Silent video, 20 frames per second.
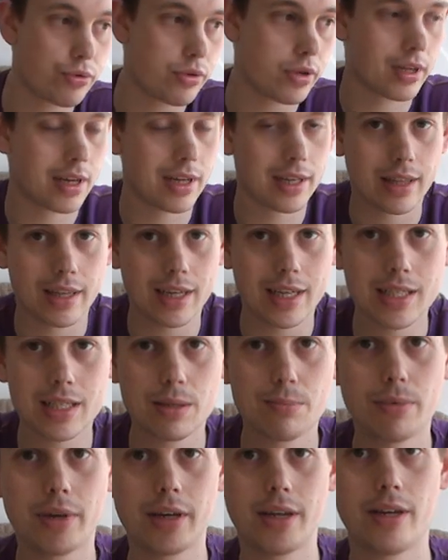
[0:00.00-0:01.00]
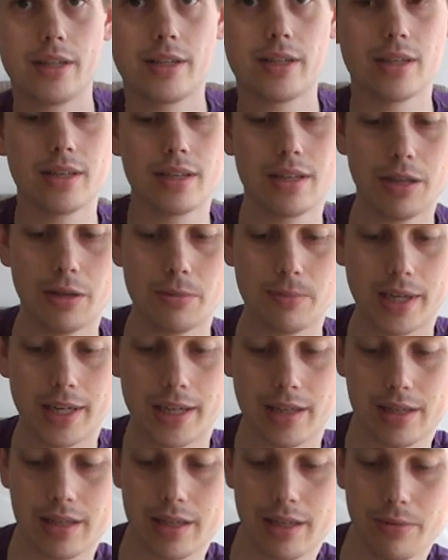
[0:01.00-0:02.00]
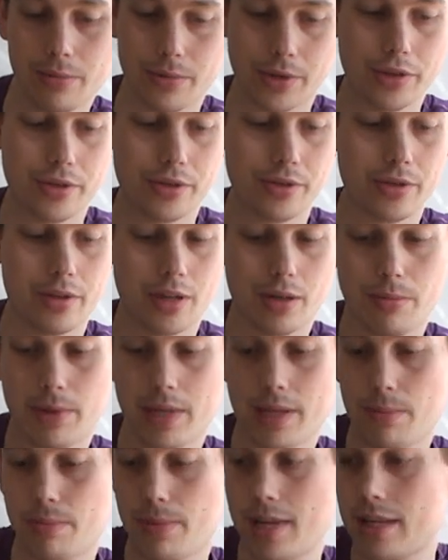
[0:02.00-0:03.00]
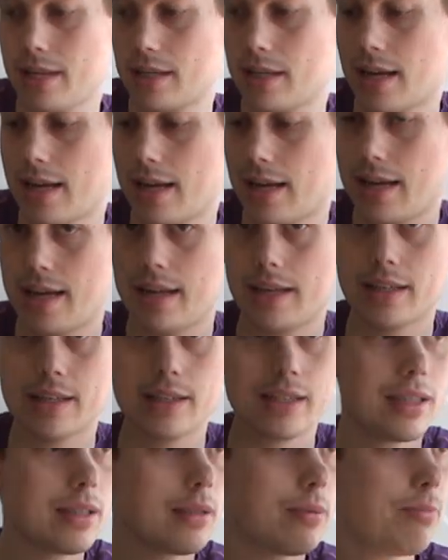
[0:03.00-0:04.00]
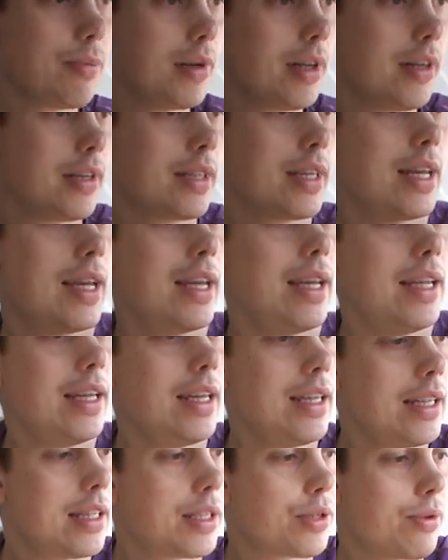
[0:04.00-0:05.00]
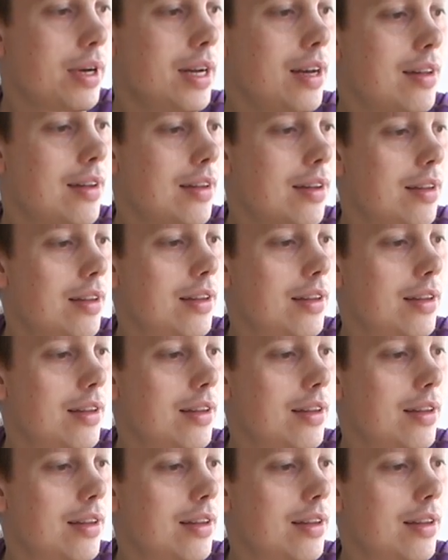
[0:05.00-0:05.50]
truck like this, but you might want to up it a bit and build a trailer